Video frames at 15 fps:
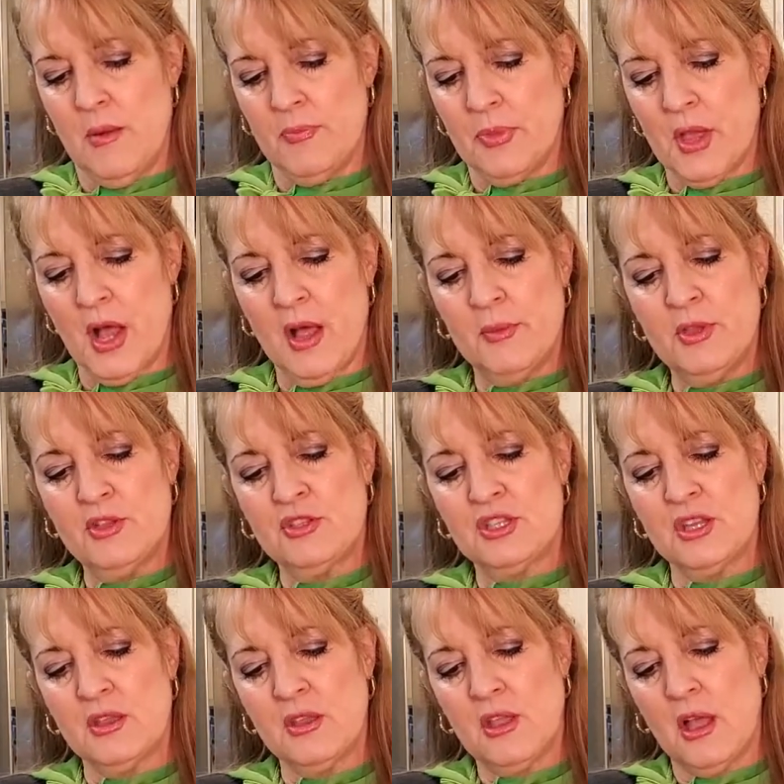I'm
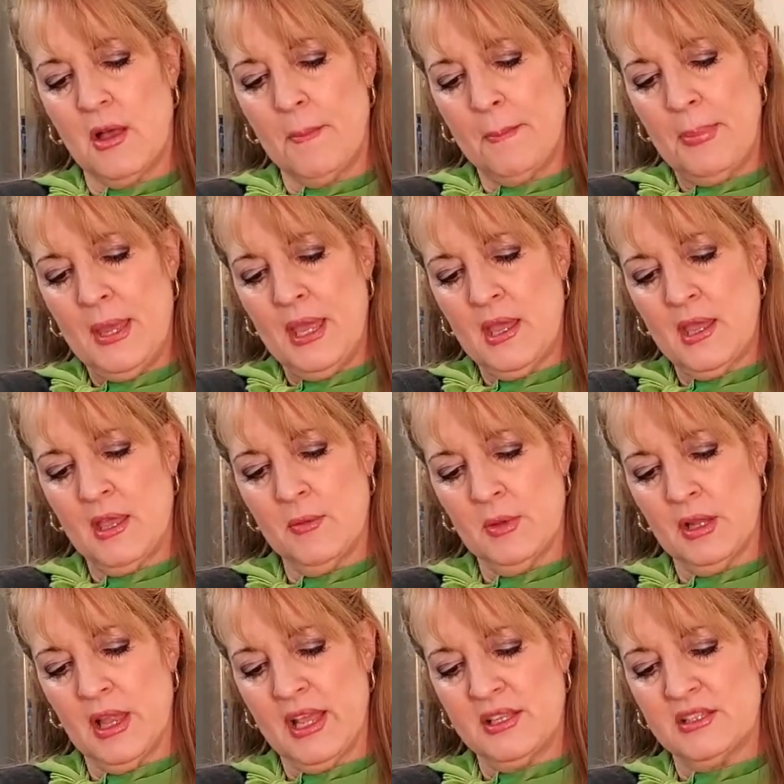using pink
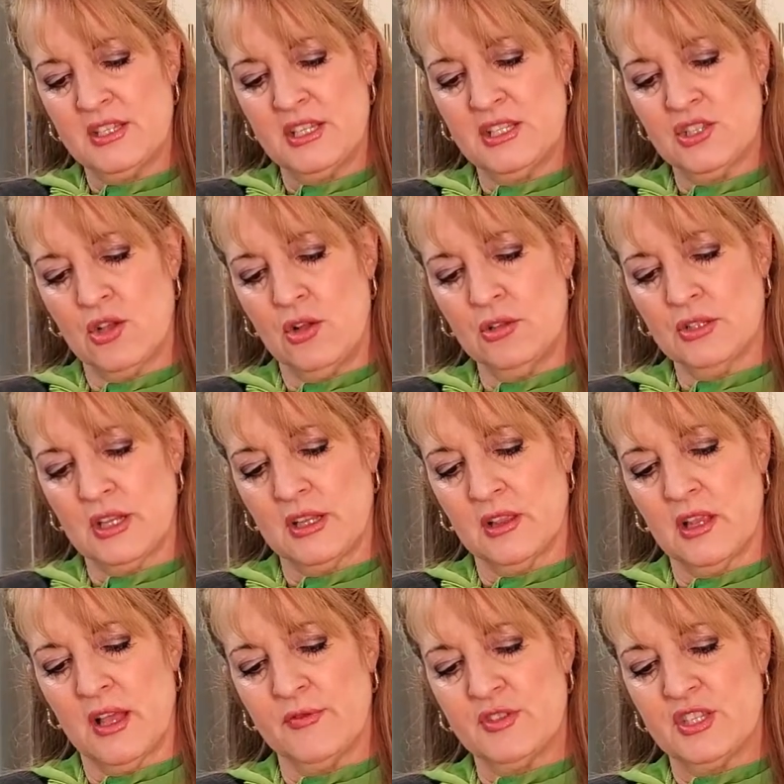Himalayan sea salt. I
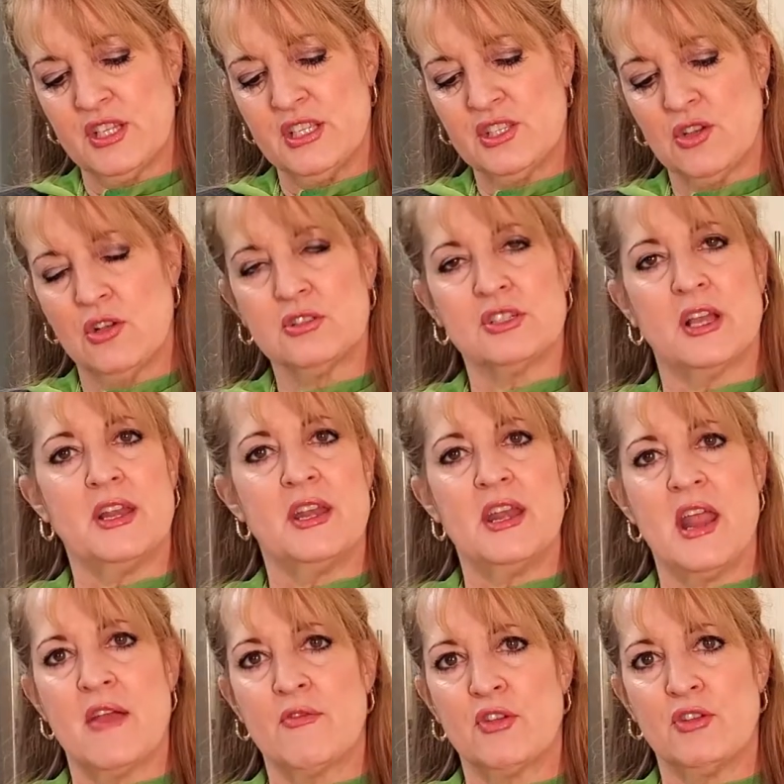love sea salts. I
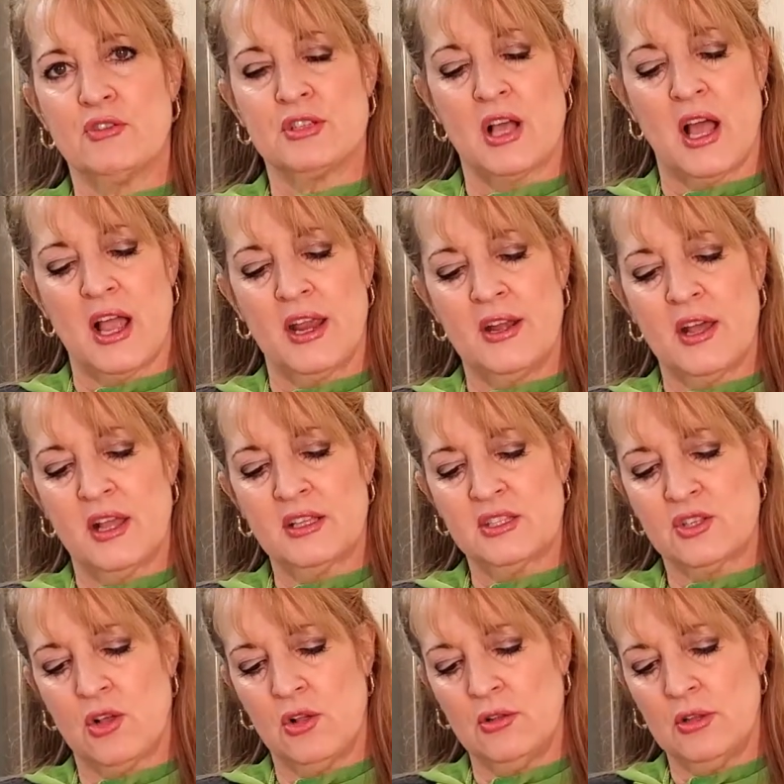never use iodized
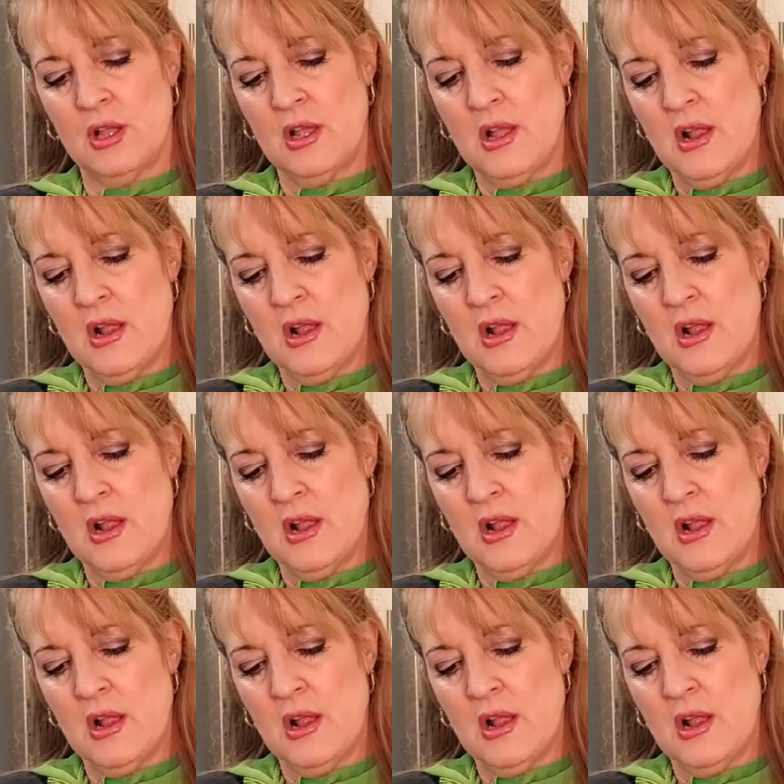salt.